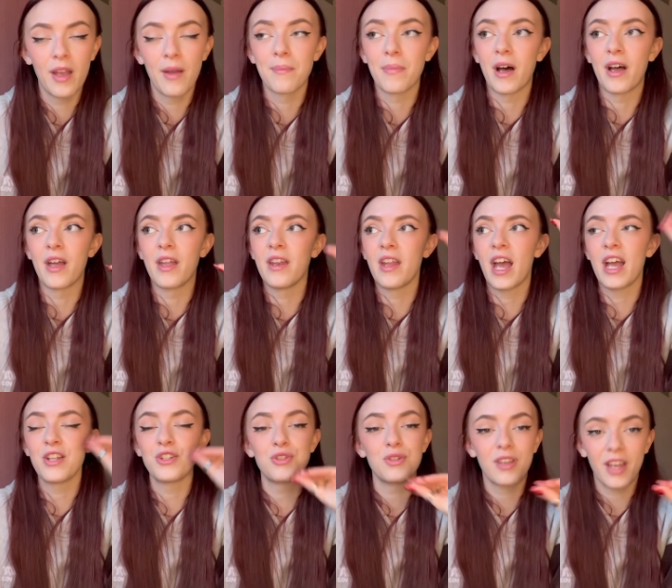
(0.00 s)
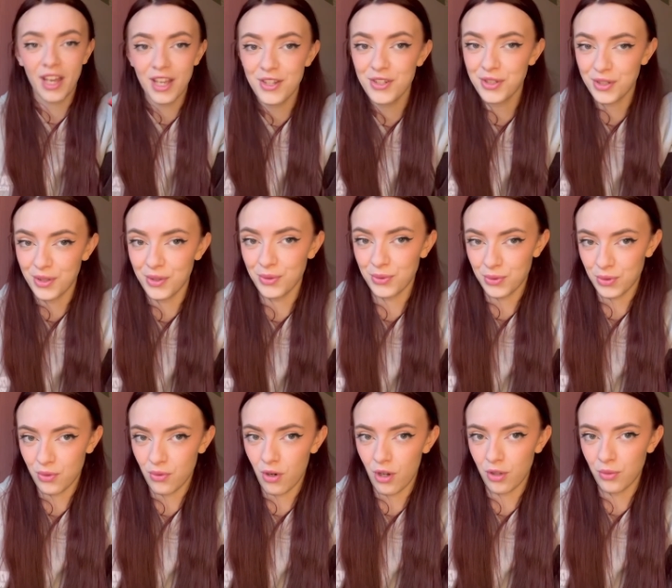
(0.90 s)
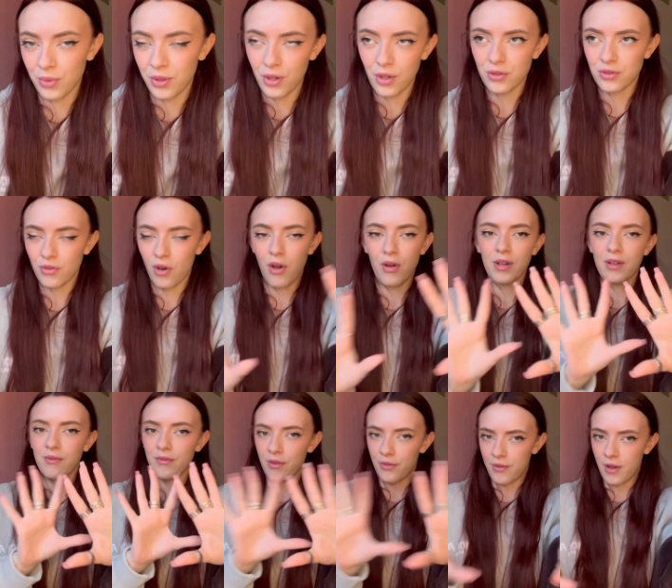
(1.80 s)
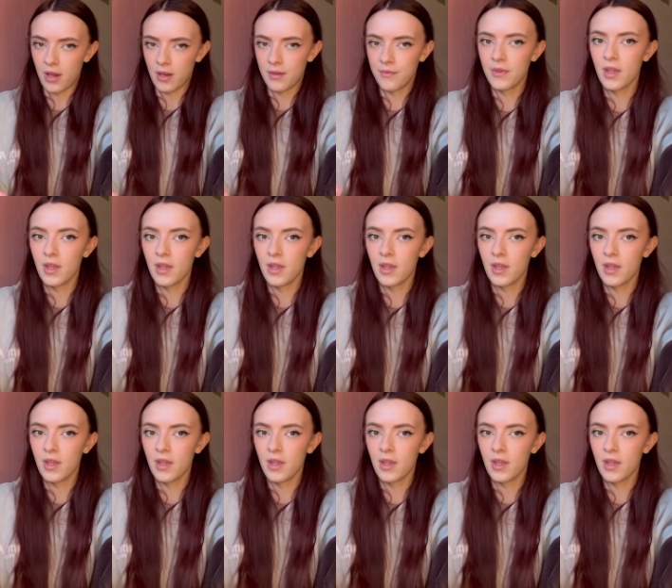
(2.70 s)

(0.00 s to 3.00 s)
but an educational scroll, we're not scrolling for fun,